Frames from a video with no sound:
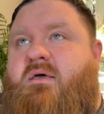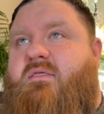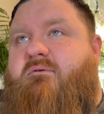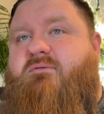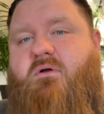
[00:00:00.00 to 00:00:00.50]

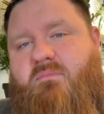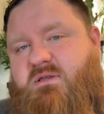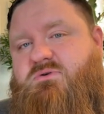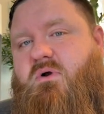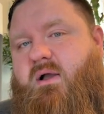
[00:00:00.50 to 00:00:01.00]
The field
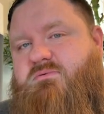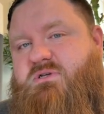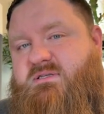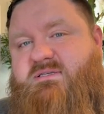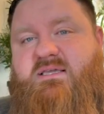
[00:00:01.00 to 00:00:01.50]
Mentor option
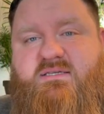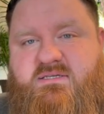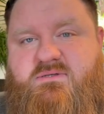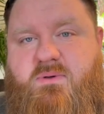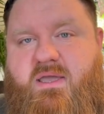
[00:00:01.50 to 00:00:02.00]
is the
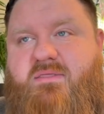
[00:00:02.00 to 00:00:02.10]
easiest way.